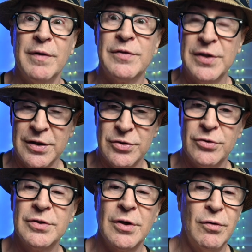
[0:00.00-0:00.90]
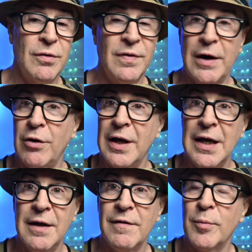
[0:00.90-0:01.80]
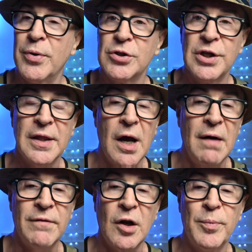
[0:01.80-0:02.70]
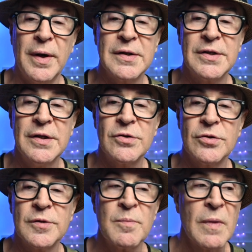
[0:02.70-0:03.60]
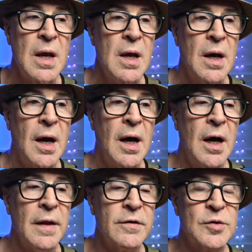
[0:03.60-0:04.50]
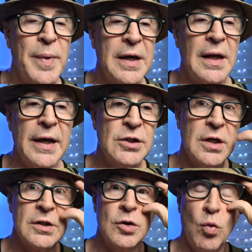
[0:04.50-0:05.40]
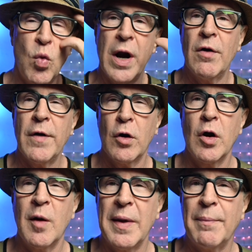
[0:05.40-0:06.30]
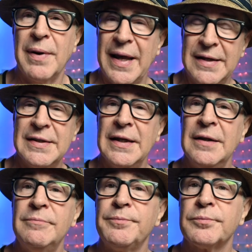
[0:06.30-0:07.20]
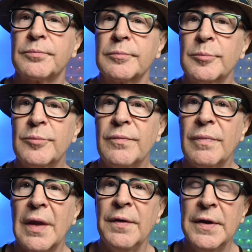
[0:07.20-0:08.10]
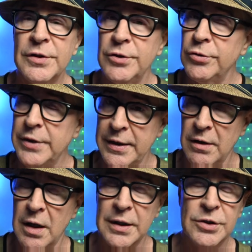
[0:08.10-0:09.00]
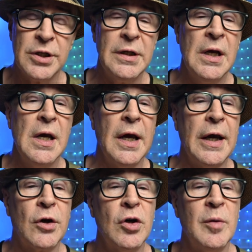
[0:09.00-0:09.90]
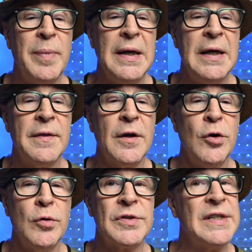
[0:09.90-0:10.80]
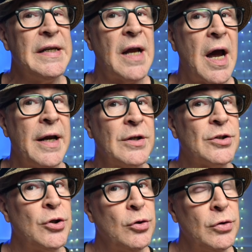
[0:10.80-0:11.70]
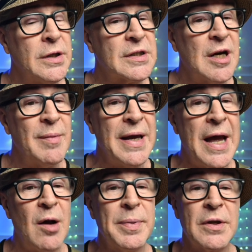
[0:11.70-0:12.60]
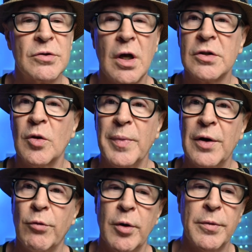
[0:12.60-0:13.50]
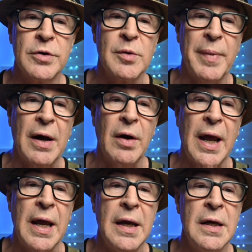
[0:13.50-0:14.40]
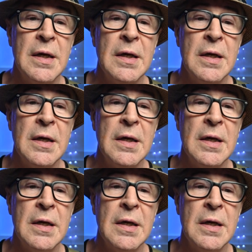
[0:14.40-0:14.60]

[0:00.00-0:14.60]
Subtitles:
of sensor. So there again, they're pushing the envelope on sensors. There's speculation as to where they're going to be placing this new technology. It could be in the new Z9 II that's coming out, but there's also been rumors about a